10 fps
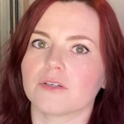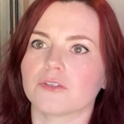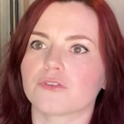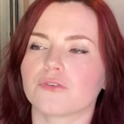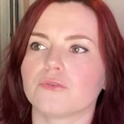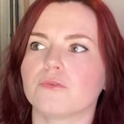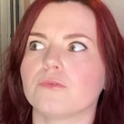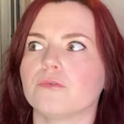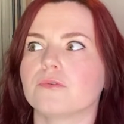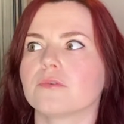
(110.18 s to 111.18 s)

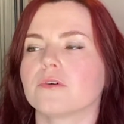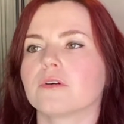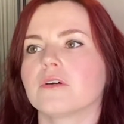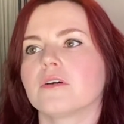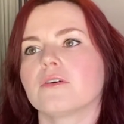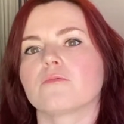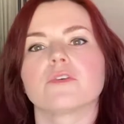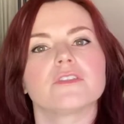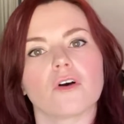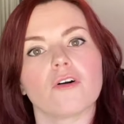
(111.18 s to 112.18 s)
to
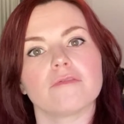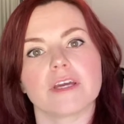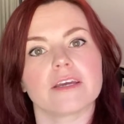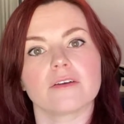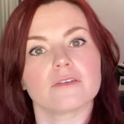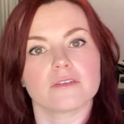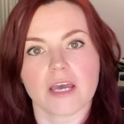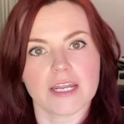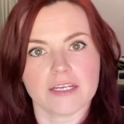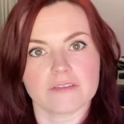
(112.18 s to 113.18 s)
resolving
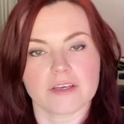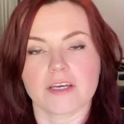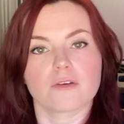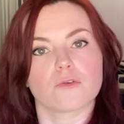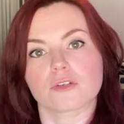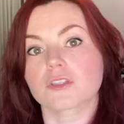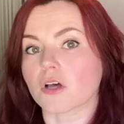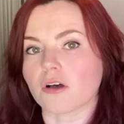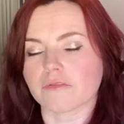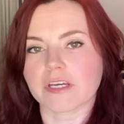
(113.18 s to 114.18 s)
anything or
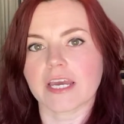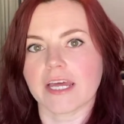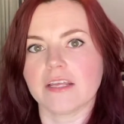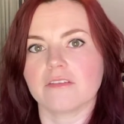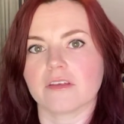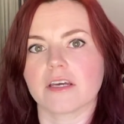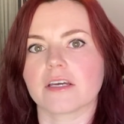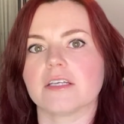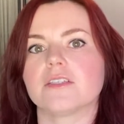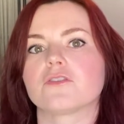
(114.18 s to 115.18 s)
solving
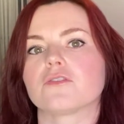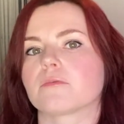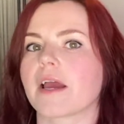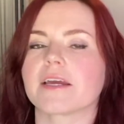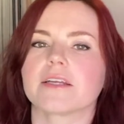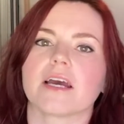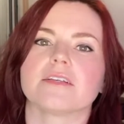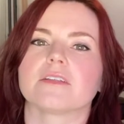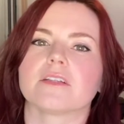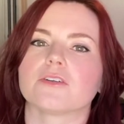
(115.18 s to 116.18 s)
anything is to
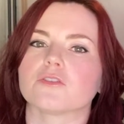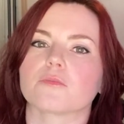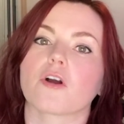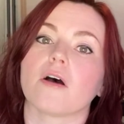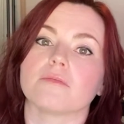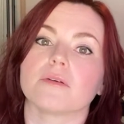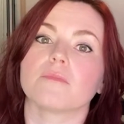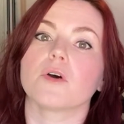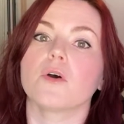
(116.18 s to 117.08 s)
recognize that there's a problem